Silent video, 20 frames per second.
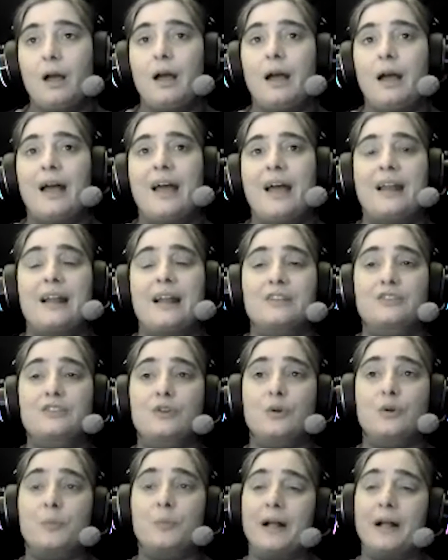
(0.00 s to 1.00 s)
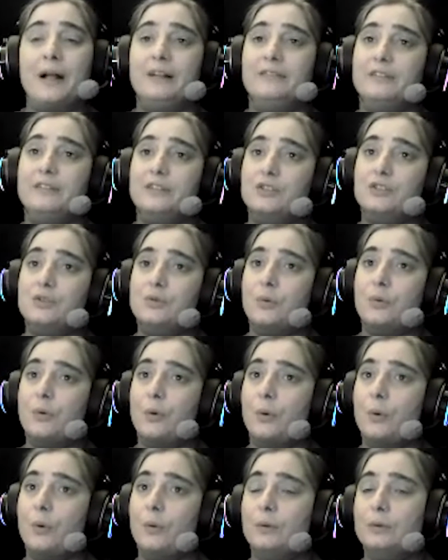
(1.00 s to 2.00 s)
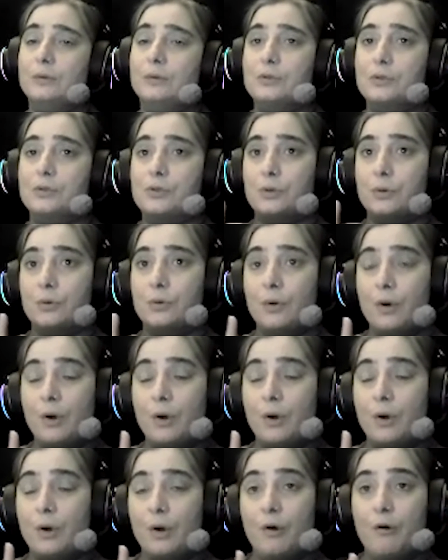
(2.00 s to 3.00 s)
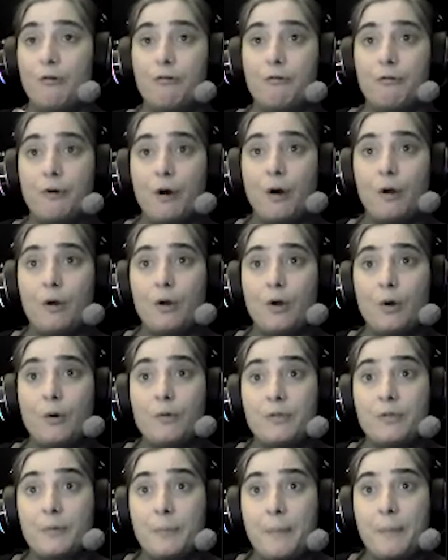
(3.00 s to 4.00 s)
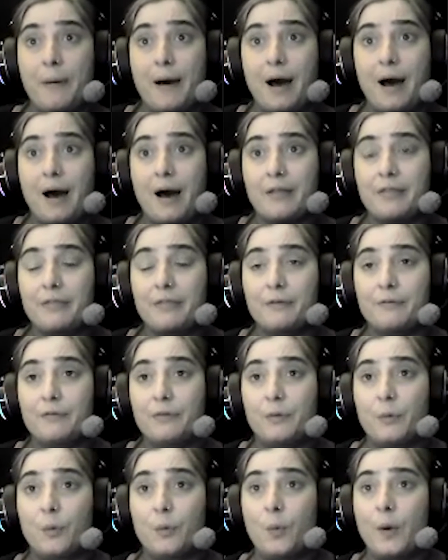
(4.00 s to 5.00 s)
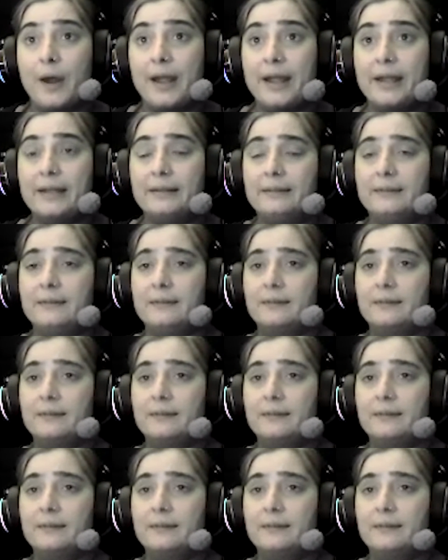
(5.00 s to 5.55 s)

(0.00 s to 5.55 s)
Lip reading: And as your pelvis rolls, you follow the path of the weight